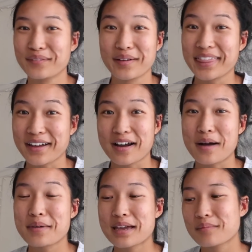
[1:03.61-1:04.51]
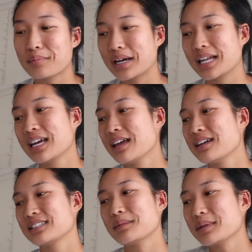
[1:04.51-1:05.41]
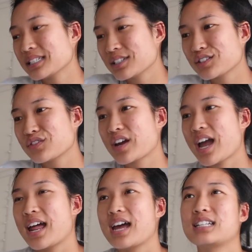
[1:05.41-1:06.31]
when they're coming, but some days I just forget